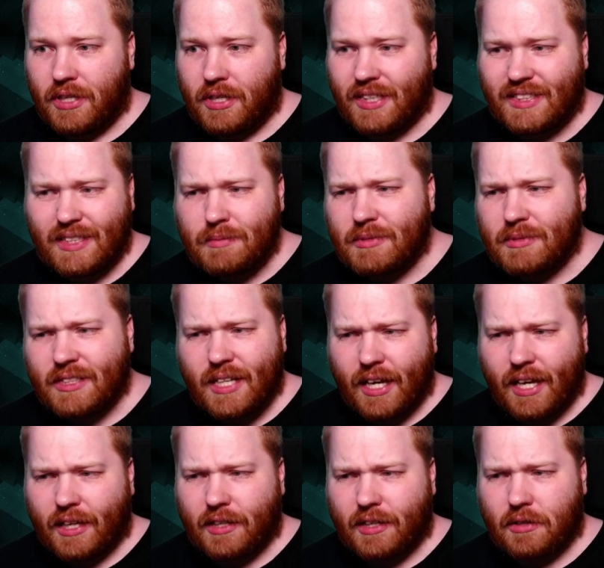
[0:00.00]
it seems
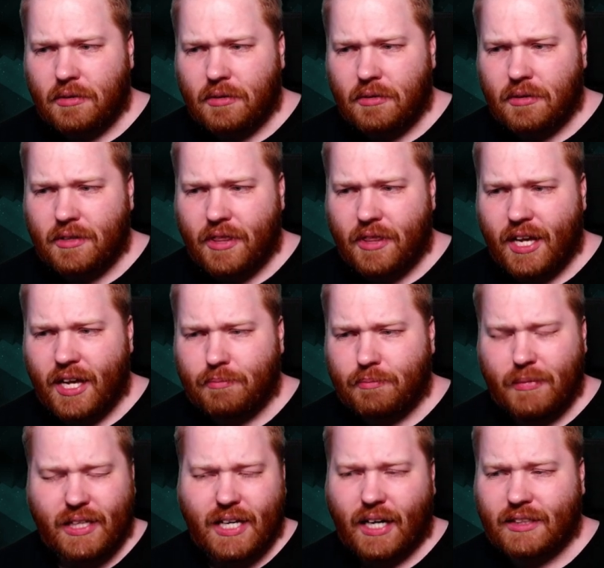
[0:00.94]
like that
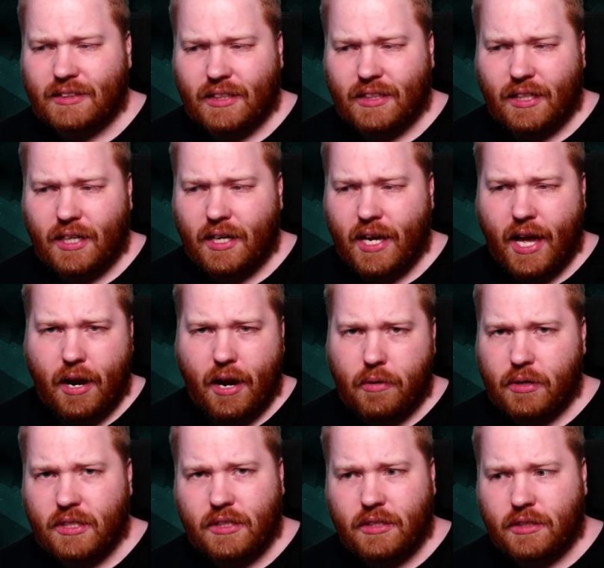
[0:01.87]
Mikasa,
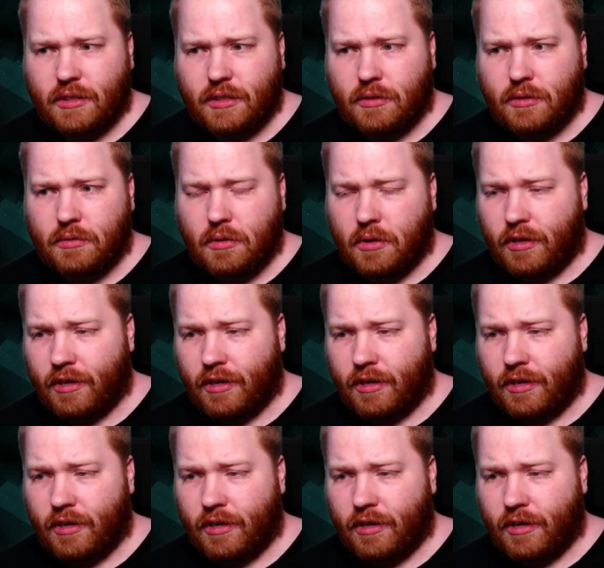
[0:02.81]
Eren,